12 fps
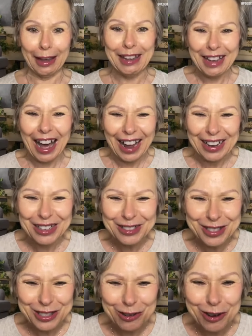kind of,
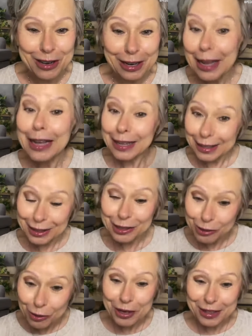sort
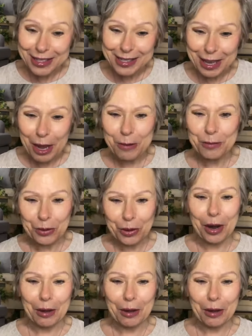of the same prep.